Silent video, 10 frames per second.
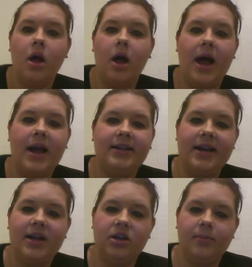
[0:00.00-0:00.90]
I tend
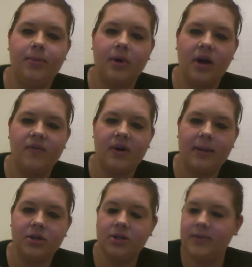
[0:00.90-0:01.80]
not to cover it up
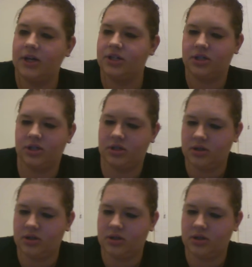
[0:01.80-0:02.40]
too much.